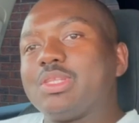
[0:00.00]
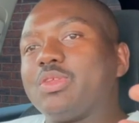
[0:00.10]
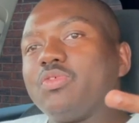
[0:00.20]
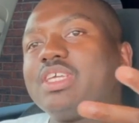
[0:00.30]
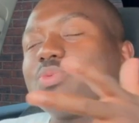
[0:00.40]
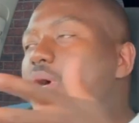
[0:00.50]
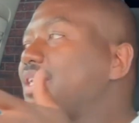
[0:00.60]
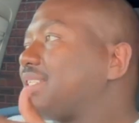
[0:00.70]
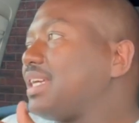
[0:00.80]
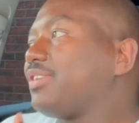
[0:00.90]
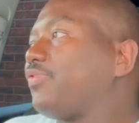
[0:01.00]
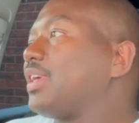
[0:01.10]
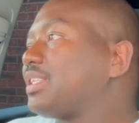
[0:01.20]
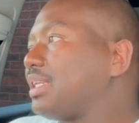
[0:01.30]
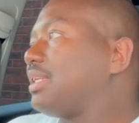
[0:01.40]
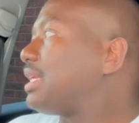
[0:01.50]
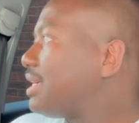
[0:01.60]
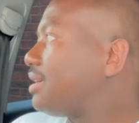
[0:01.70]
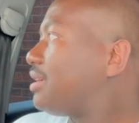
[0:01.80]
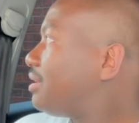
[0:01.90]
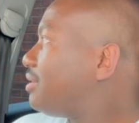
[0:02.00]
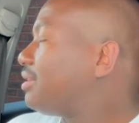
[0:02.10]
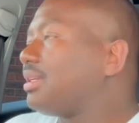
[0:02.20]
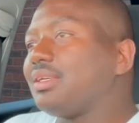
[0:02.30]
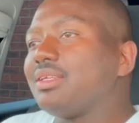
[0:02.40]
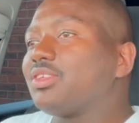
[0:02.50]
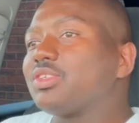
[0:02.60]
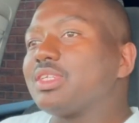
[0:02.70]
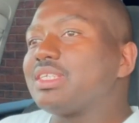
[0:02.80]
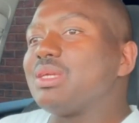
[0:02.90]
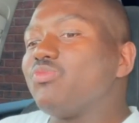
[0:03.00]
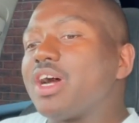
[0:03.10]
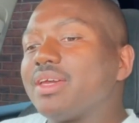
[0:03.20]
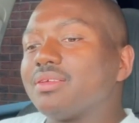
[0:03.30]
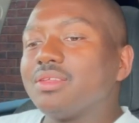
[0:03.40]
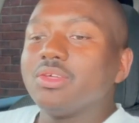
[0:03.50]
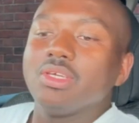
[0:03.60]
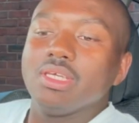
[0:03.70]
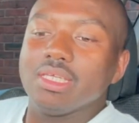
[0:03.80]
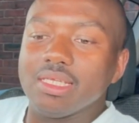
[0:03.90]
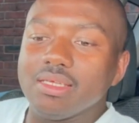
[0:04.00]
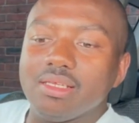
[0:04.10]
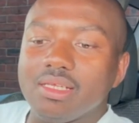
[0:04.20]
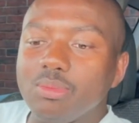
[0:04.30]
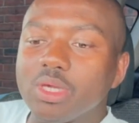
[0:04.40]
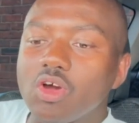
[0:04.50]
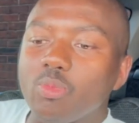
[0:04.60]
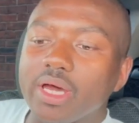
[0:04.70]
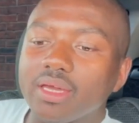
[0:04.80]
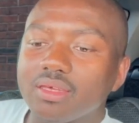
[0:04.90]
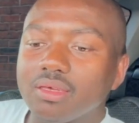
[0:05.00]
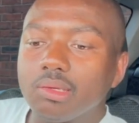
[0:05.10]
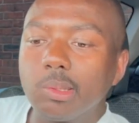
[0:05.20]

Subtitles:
The reason why I say it's fixed and it doesn't seem right. Let me go back.